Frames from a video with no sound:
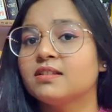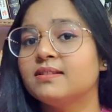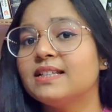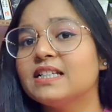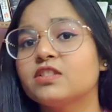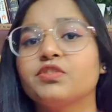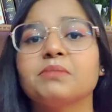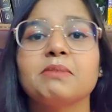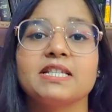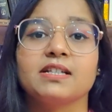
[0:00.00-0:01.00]
These three
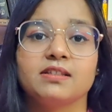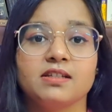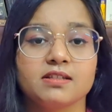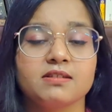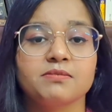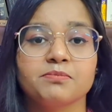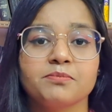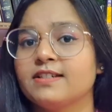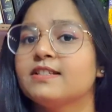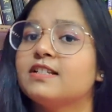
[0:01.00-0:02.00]
basic things.
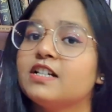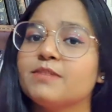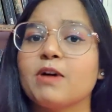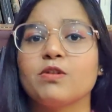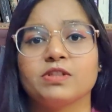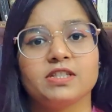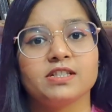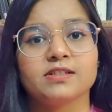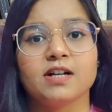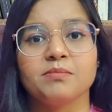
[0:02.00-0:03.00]
Study about this
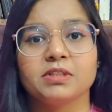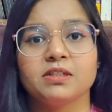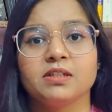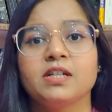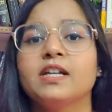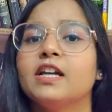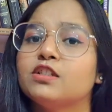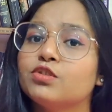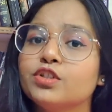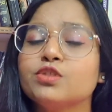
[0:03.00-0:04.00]
in grammar.
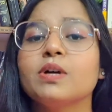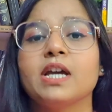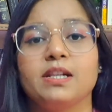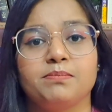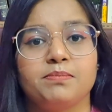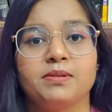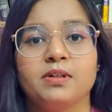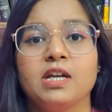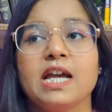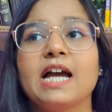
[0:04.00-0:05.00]
It's going to help
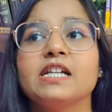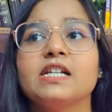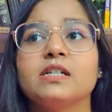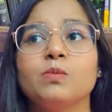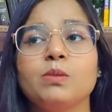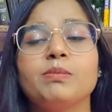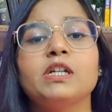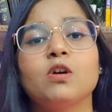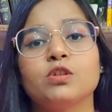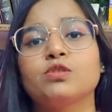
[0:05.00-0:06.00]
and it will
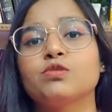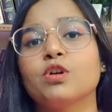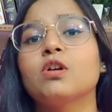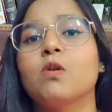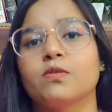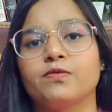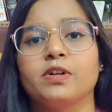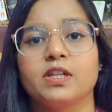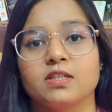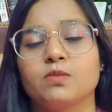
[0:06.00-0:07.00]
build on to your
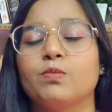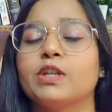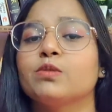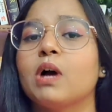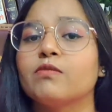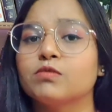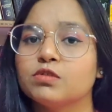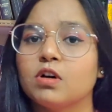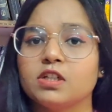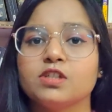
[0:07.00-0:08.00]
confidence. When you have good
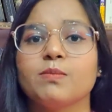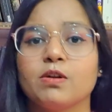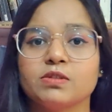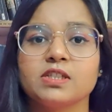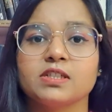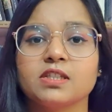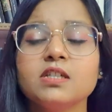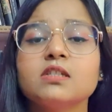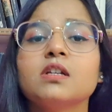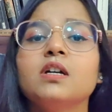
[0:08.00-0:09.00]
knowledge about these
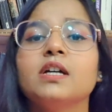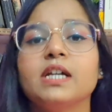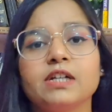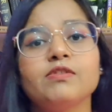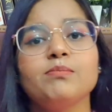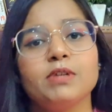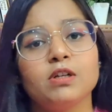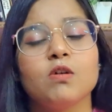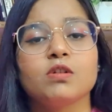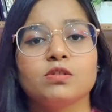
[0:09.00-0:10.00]
things, it will
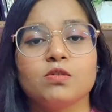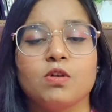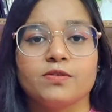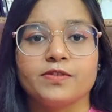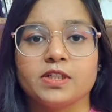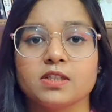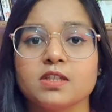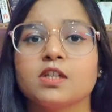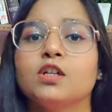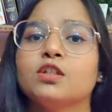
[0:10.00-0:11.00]
build on your
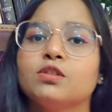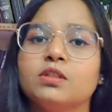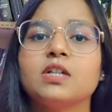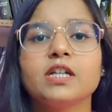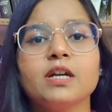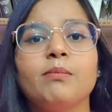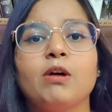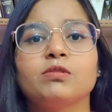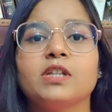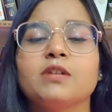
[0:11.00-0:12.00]
confidence. So study
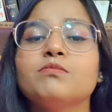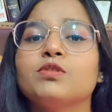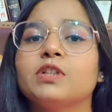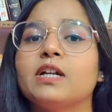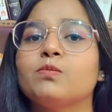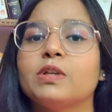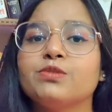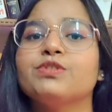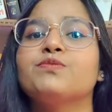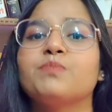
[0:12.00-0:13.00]
about them so that when
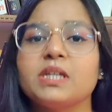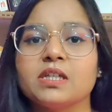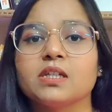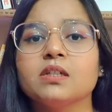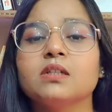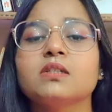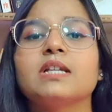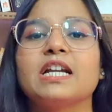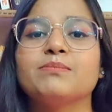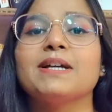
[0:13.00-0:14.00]
you're speaking
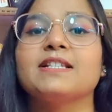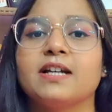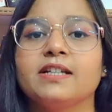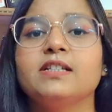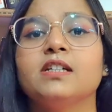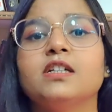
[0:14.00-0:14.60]
side by side,